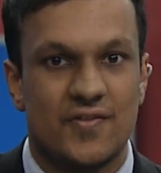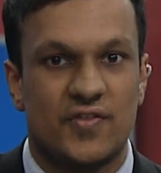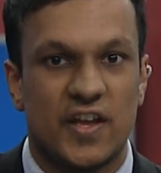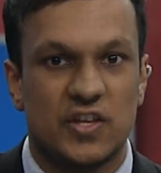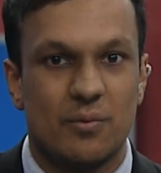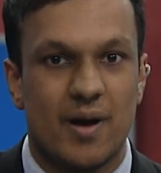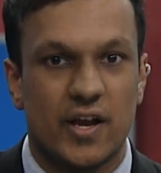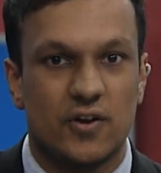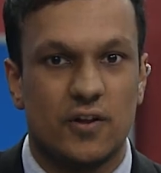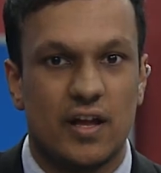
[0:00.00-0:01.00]
Thank you,
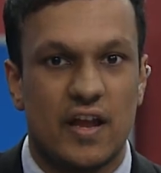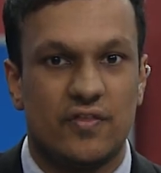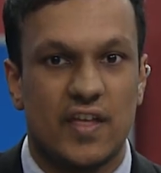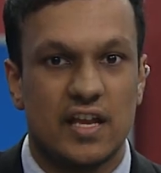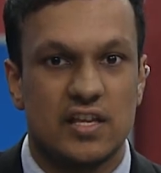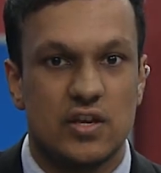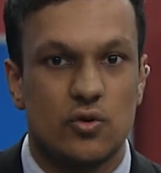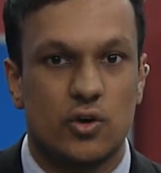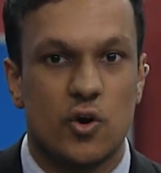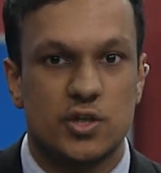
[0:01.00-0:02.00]
Michael, and thank you,
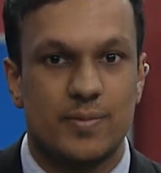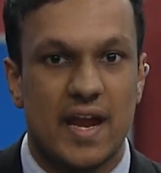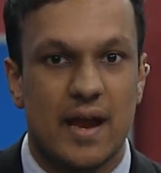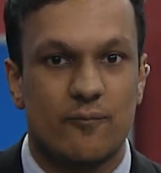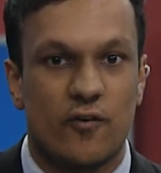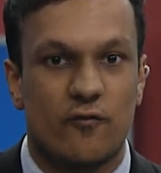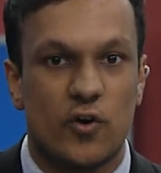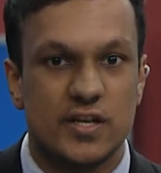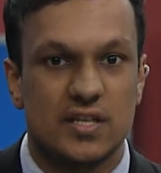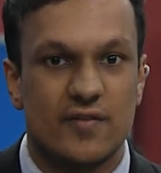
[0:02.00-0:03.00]
Coach Boeheim, for
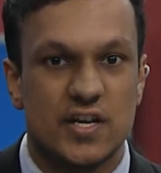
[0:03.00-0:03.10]
47